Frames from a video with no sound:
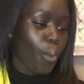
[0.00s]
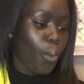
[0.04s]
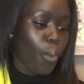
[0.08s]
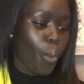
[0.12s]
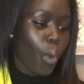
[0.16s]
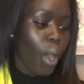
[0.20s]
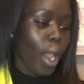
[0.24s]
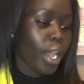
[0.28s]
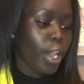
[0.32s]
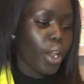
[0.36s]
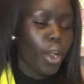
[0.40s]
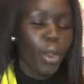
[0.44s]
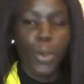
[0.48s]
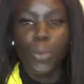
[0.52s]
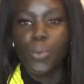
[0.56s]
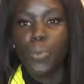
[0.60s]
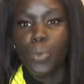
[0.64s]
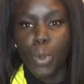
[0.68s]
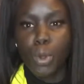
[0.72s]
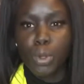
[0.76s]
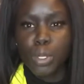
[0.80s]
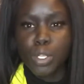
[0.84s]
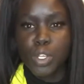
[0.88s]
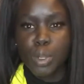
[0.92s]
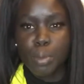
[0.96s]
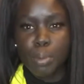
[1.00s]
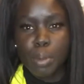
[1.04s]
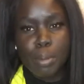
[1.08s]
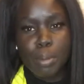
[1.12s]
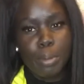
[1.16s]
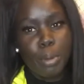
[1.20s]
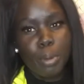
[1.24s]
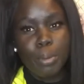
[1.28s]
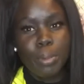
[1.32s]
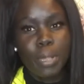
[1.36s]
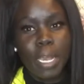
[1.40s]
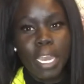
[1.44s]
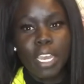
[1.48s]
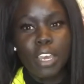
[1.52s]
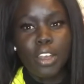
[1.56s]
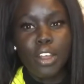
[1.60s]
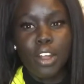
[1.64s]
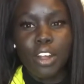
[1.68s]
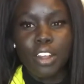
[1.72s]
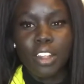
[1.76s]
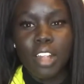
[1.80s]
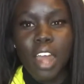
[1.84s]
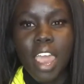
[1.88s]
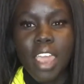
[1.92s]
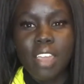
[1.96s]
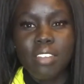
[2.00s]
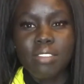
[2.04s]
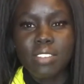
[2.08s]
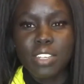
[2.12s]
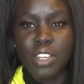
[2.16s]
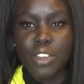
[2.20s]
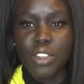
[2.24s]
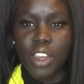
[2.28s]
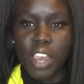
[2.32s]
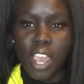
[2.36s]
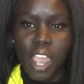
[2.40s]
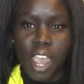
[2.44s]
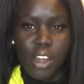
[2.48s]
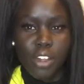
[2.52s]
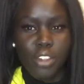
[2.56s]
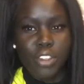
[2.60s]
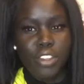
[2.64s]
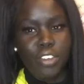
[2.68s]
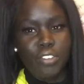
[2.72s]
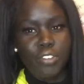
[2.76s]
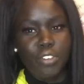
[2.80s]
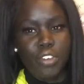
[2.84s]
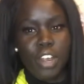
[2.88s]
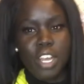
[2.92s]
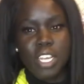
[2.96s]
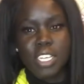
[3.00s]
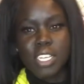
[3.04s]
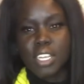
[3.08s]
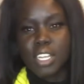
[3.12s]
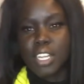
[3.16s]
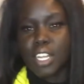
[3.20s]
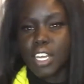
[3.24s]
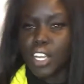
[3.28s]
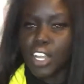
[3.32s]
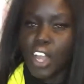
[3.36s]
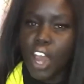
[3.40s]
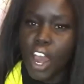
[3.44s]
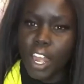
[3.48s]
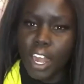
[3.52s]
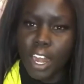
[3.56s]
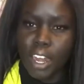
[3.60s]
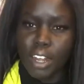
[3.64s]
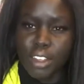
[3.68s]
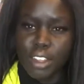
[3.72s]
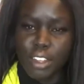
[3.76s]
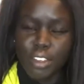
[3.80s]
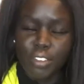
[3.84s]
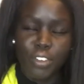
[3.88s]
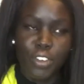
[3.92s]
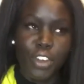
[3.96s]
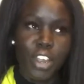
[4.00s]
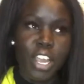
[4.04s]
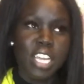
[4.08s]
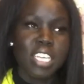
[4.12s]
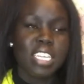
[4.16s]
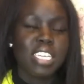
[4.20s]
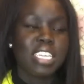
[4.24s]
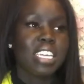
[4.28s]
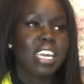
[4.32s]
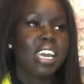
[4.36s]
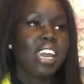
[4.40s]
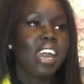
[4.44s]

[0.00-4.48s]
what roles are people playing in our lives? Are they healthy for us? Are they not healthy for us?